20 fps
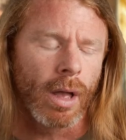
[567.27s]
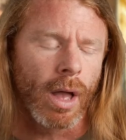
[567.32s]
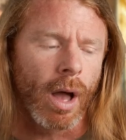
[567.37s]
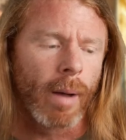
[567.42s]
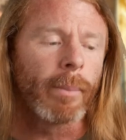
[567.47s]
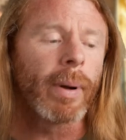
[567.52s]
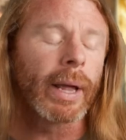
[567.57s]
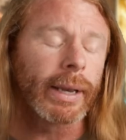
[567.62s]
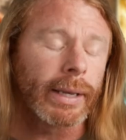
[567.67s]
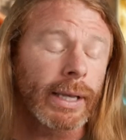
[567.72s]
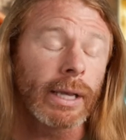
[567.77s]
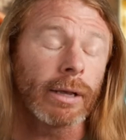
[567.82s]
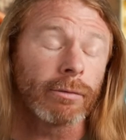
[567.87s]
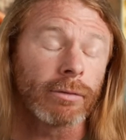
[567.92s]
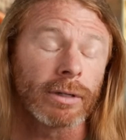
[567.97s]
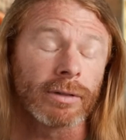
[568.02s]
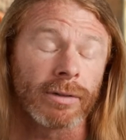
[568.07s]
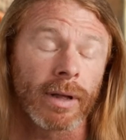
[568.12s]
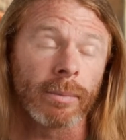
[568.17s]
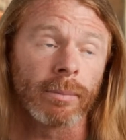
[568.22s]
but he
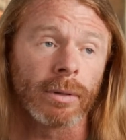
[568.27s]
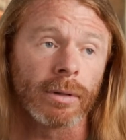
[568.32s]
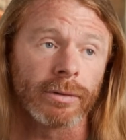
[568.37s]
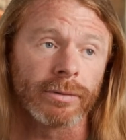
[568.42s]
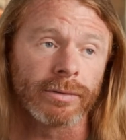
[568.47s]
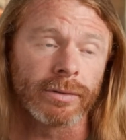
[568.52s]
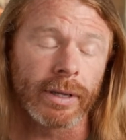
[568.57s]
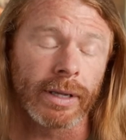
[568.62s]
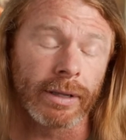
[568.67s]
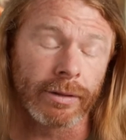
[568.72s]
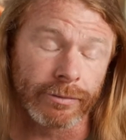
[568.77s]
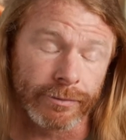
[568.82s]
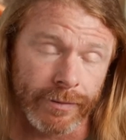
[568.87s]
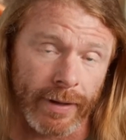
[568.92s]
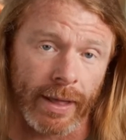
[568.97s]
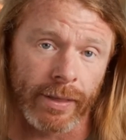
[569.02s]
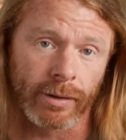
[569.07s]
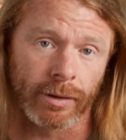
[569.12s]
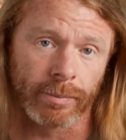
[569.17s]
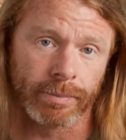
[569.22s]
resembles his
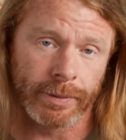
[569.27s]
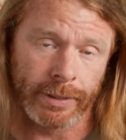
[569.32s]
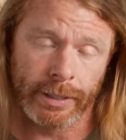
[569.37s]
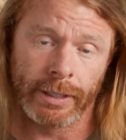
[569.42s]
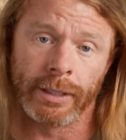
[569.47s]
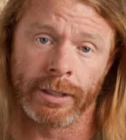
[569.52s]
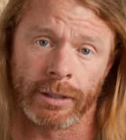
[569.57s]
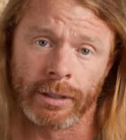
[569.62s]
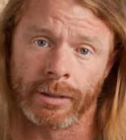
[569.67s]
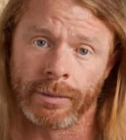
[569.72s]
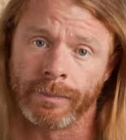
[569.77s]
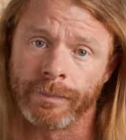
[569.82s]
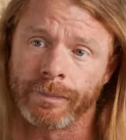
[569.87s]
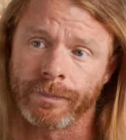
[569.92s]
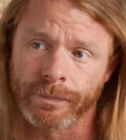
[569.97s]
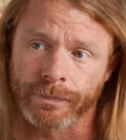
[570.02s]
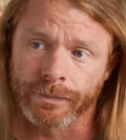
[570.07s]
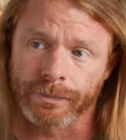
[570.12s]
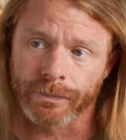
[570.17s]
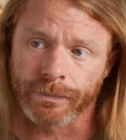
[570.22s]
father, Pierre,
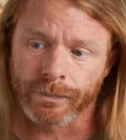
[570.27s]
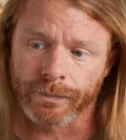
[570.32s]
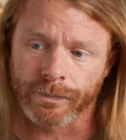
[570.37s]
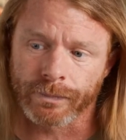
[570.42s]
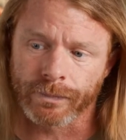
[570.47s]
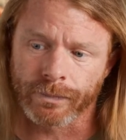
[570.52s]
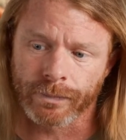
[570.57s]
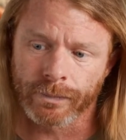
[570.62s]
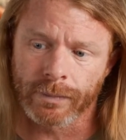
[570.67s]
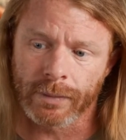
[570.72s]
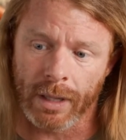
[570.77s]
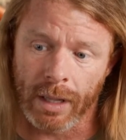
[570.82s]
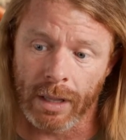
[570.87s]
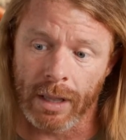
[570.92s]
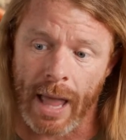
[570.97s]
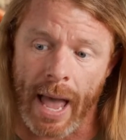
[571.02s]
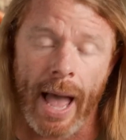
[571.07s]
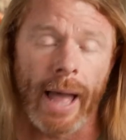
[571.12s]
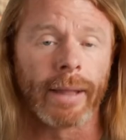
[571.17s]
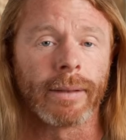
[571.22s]
a
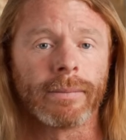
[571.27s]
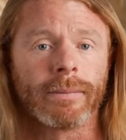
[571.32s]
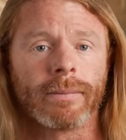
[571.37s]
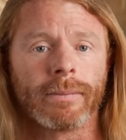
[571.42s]
lot